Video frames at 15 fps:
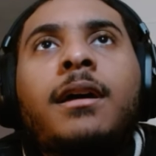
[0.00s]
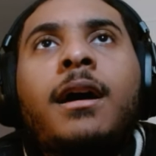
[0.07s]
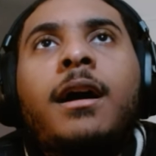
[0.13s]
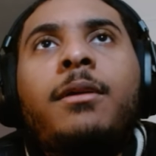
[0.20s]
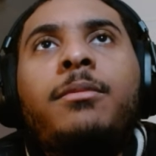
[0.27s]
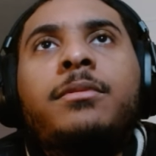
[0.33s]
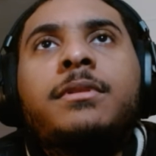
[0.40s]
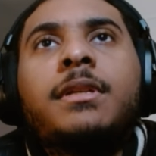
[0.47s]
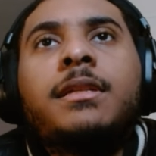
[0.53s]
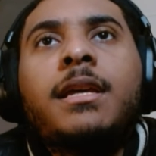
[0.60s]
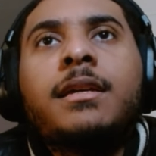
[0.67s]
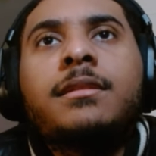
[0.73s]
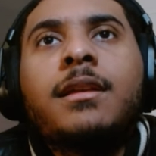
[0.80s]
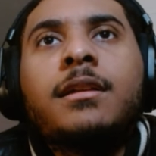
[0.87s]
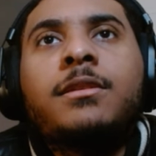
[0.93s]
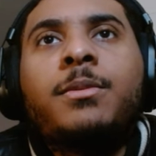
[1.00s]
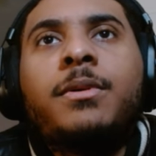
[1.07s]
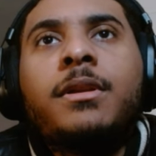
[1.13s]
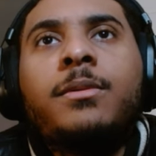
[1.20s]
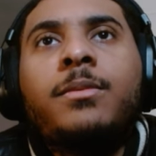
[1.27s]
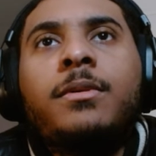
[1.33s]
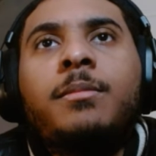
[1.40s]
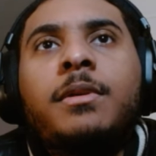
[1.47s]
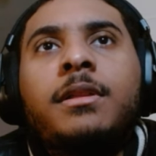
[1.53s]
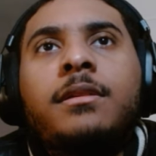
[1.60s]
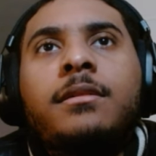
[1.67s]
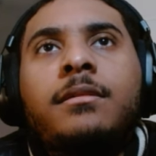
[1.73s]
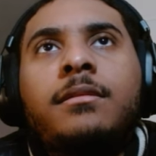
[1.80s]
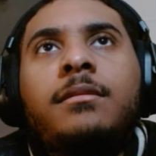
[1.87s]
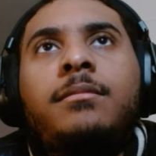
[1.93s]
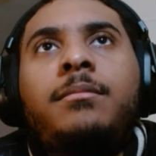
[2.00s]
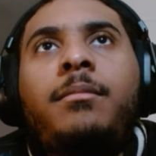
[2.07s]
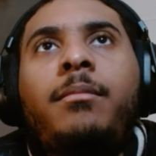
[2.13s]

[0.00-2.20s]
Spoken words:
What was the attack stat? 21 million?